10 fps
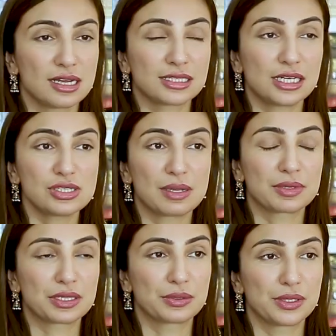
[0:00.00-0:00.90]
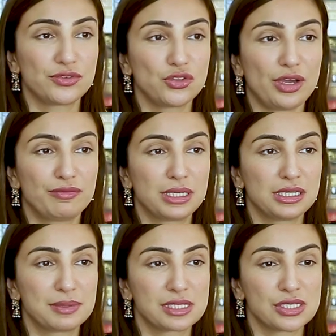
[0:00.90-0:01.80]
And I'll tell you something though, even though I've been in
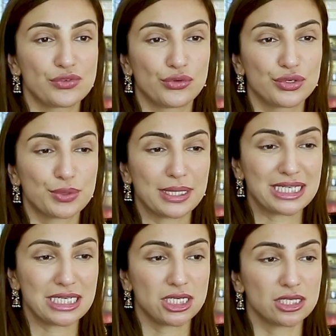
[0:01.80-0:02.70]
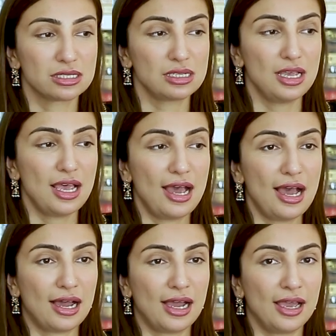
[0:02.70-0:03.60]
the business for over 20 years,
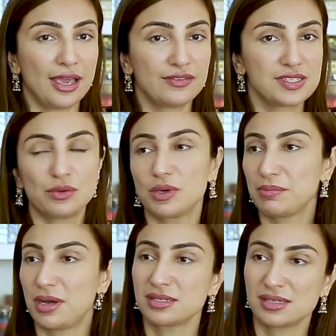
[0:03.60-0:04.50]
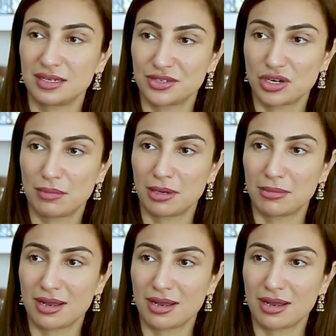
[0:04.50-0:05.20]
I have seen one Pakistani drama in